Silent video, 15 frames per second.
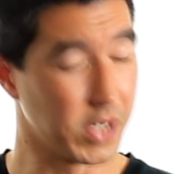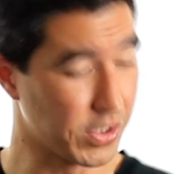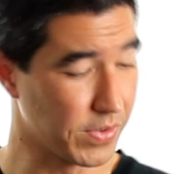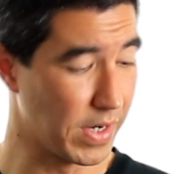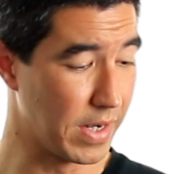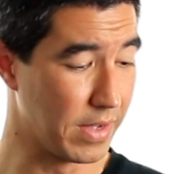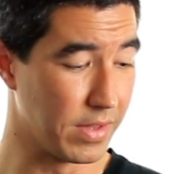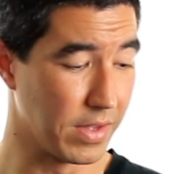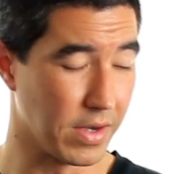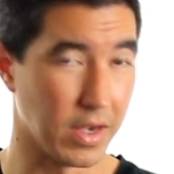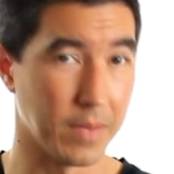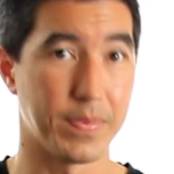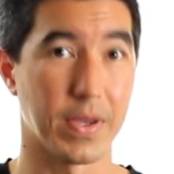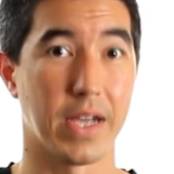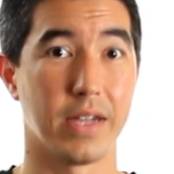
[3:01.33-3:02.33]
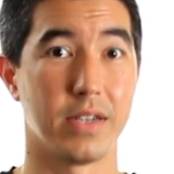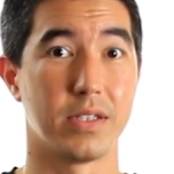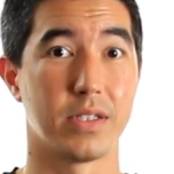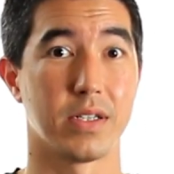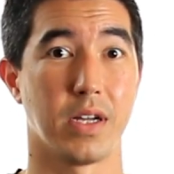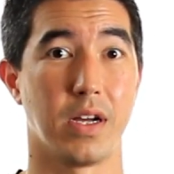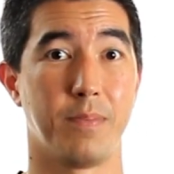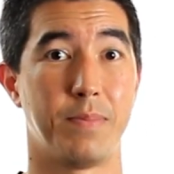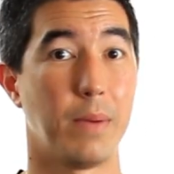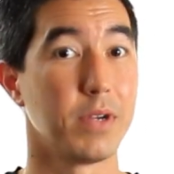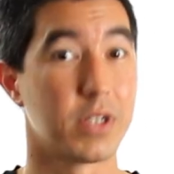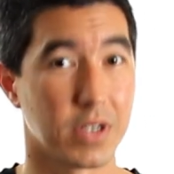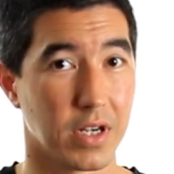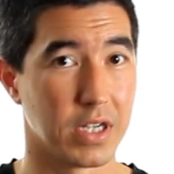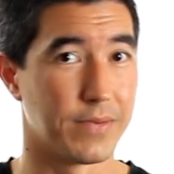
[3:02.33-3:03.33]
in Australia, the iPad's
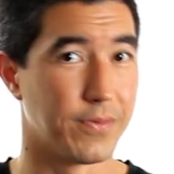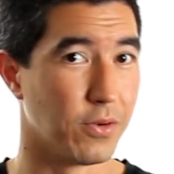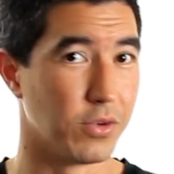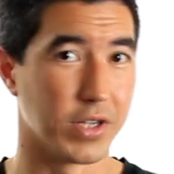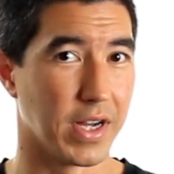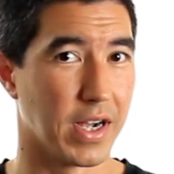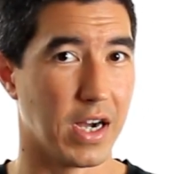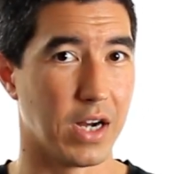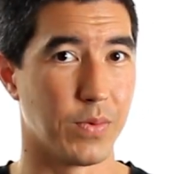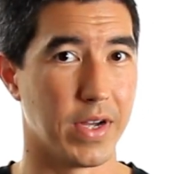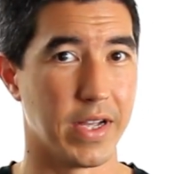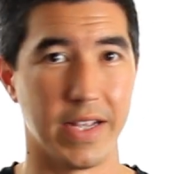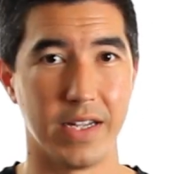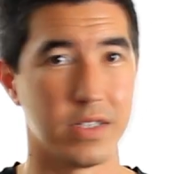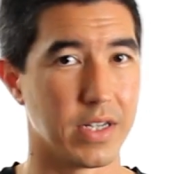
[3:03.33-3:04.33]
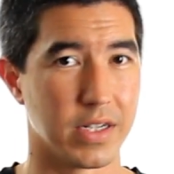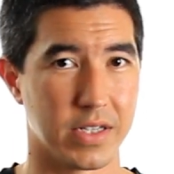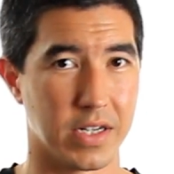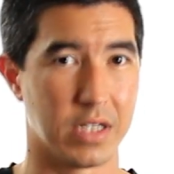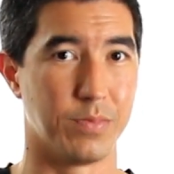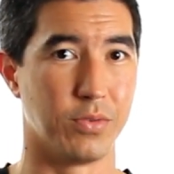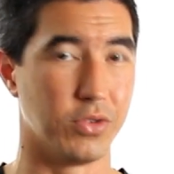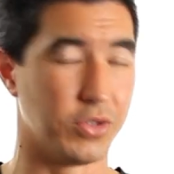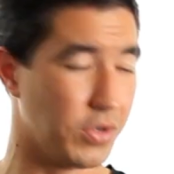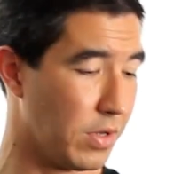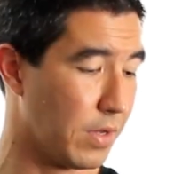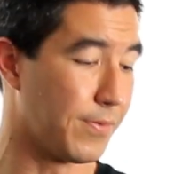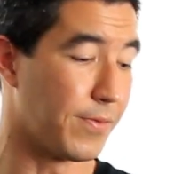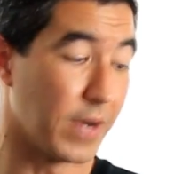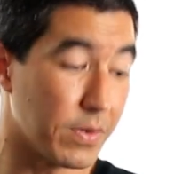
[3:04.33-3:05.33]
publicised 4G hardware isn't accessible due
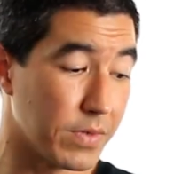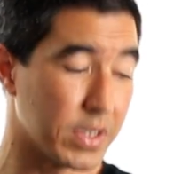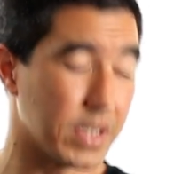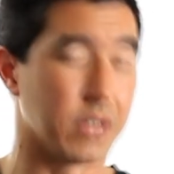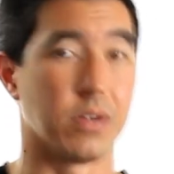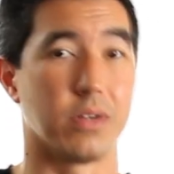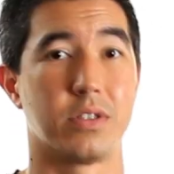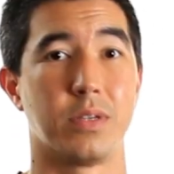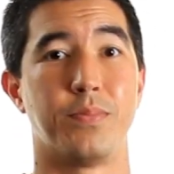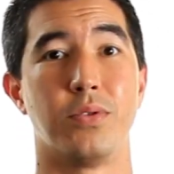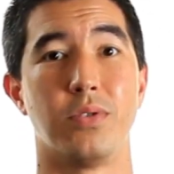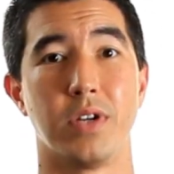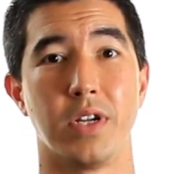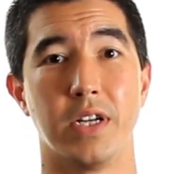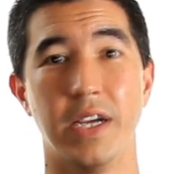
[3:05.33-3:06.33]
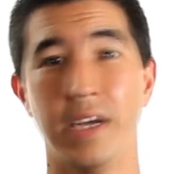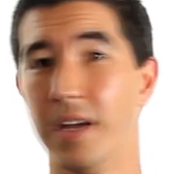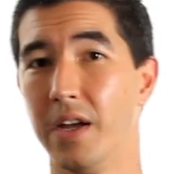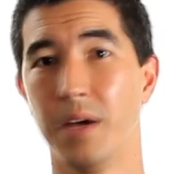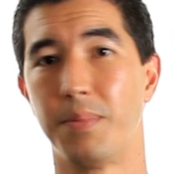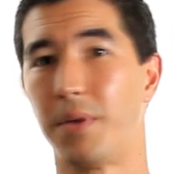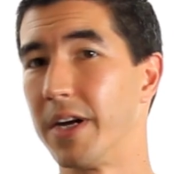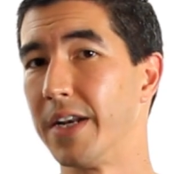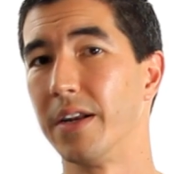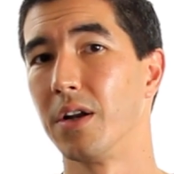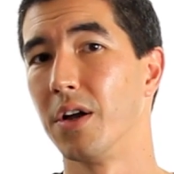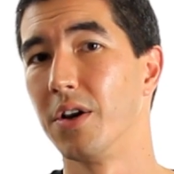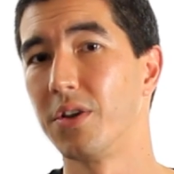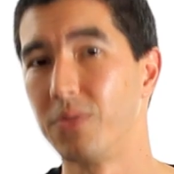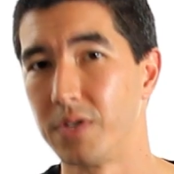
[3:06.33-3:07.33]
to the frequencies not supported by any
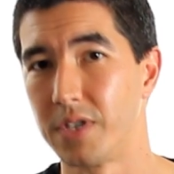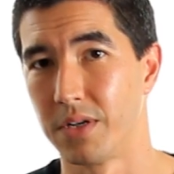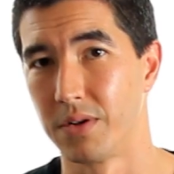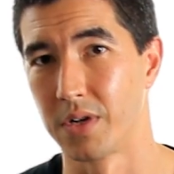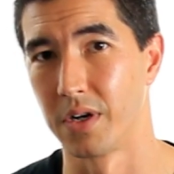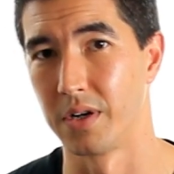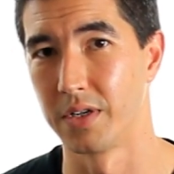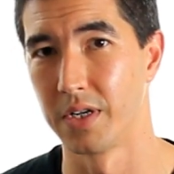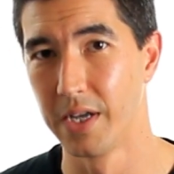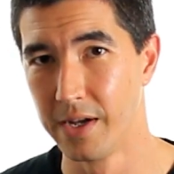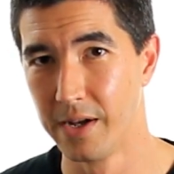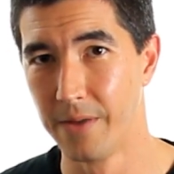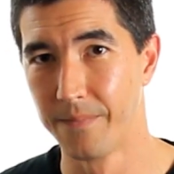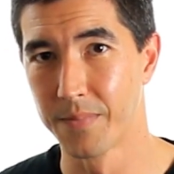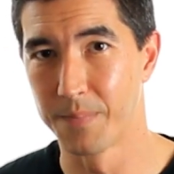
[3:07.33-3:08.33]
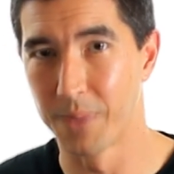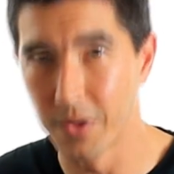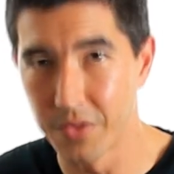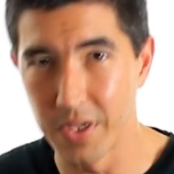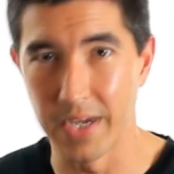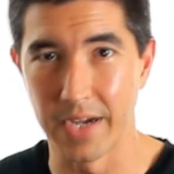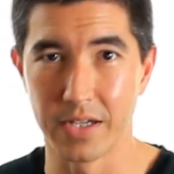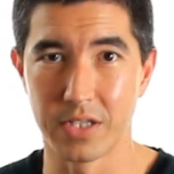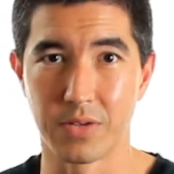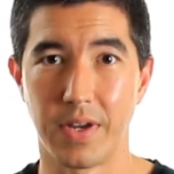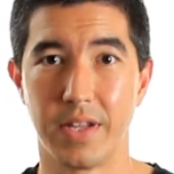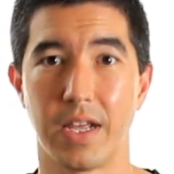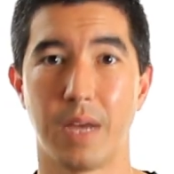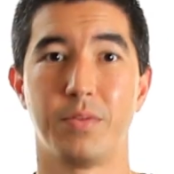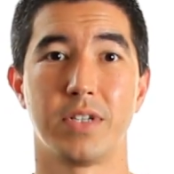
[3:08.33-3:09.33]
local telcos. Both the Acer
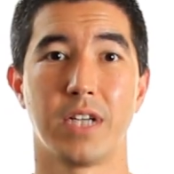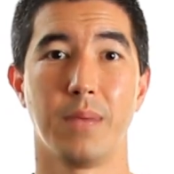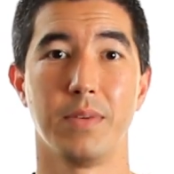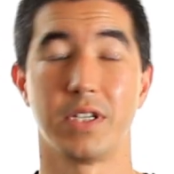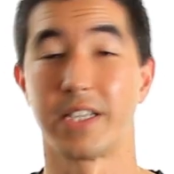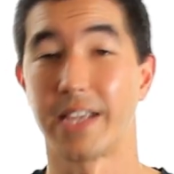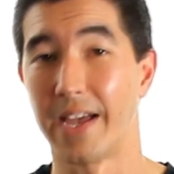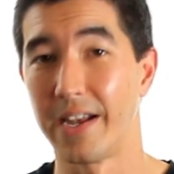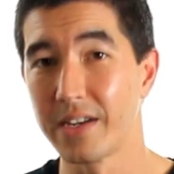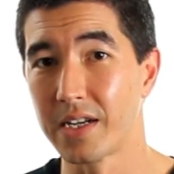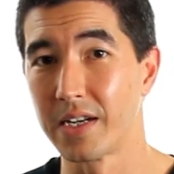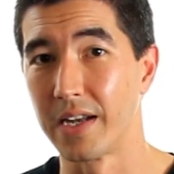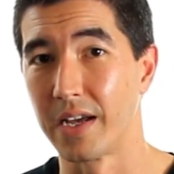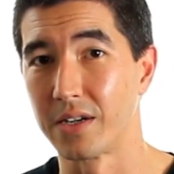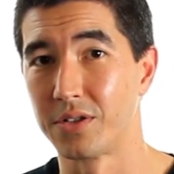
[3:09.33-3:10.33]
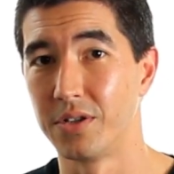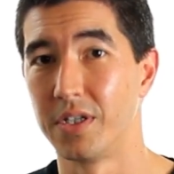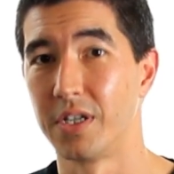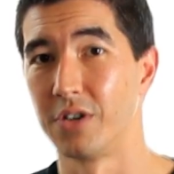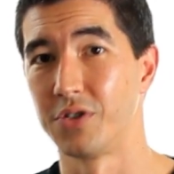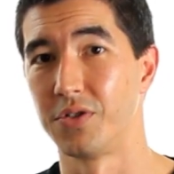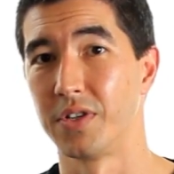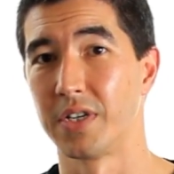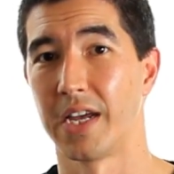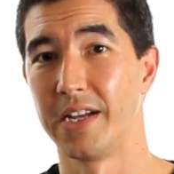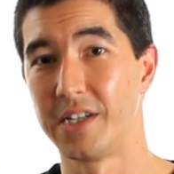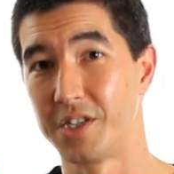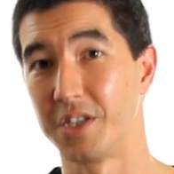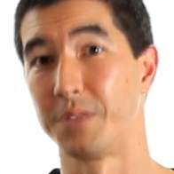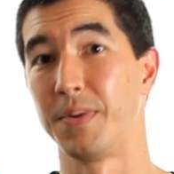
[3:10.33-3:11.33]
and the Apple tablets can connect to Telstra's
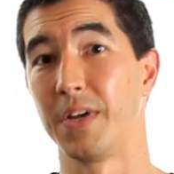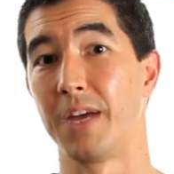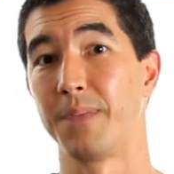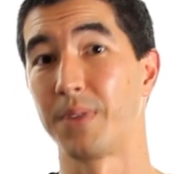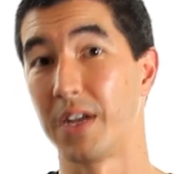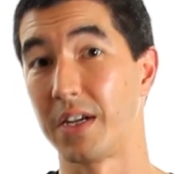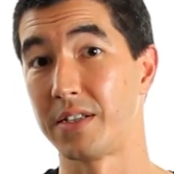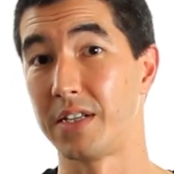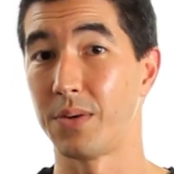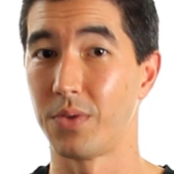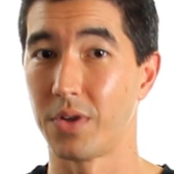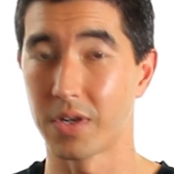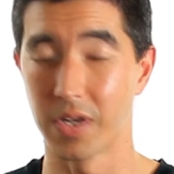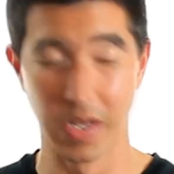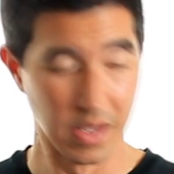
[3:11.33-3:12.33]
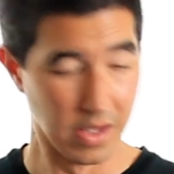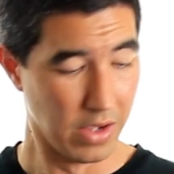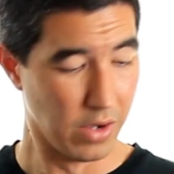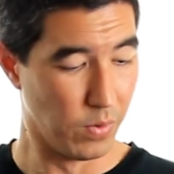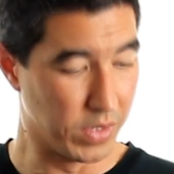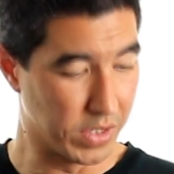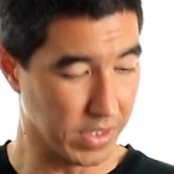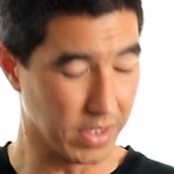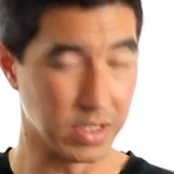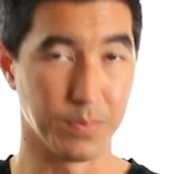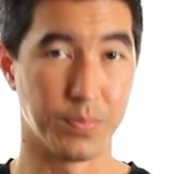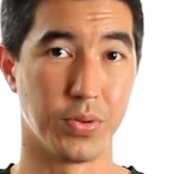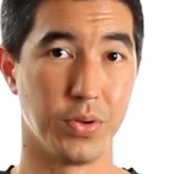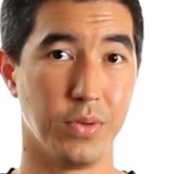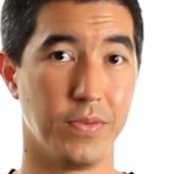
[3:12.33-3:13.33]
HSPA Plus network, which does
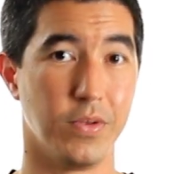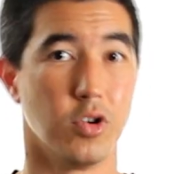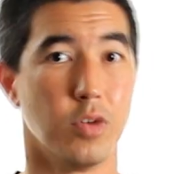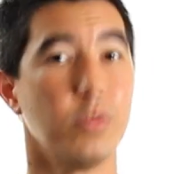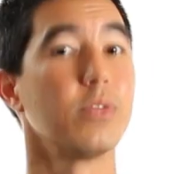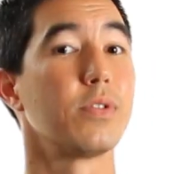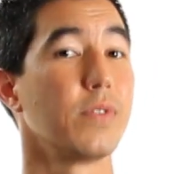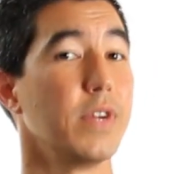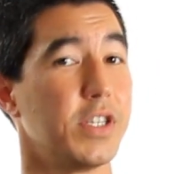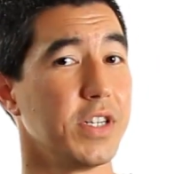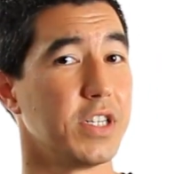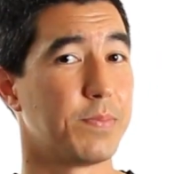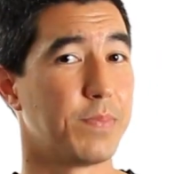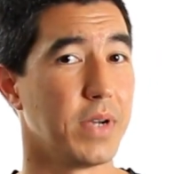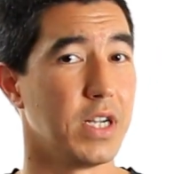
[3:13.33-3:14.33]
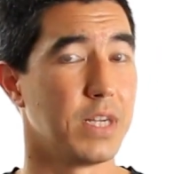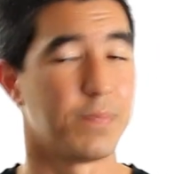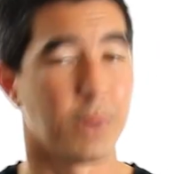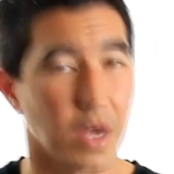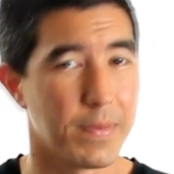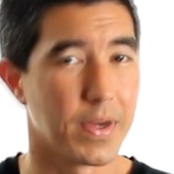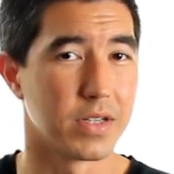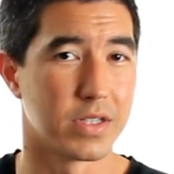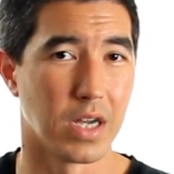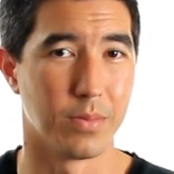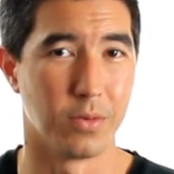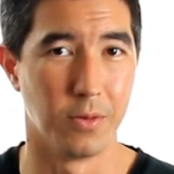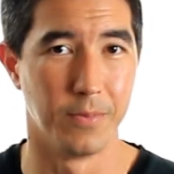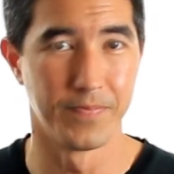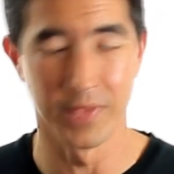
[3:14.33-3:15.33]
improve normal 3G speeds by about
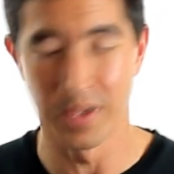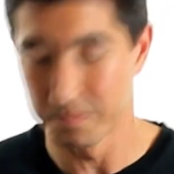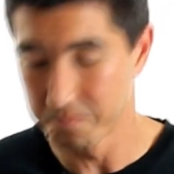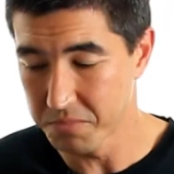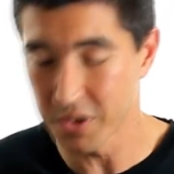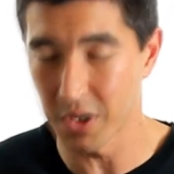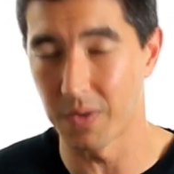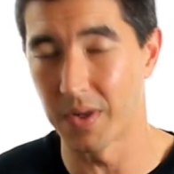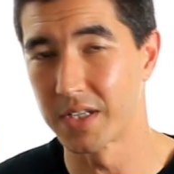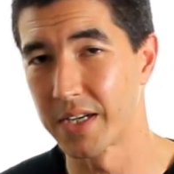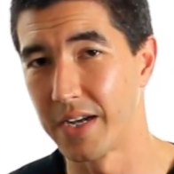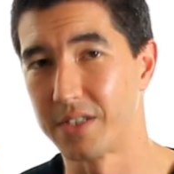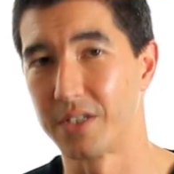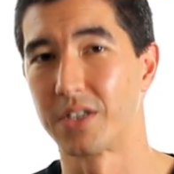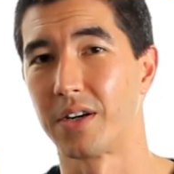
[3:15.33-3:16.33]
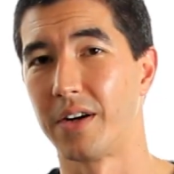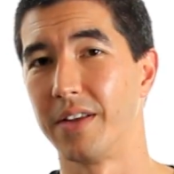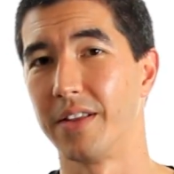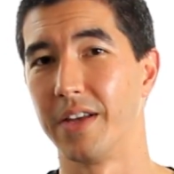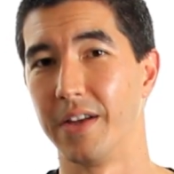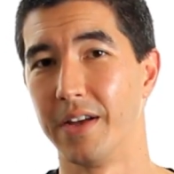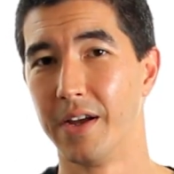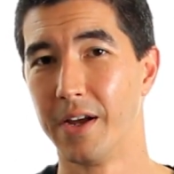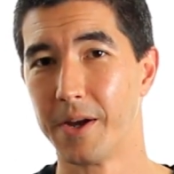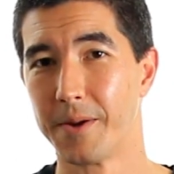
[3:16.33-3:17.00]
double. So I'd say it's a tie there.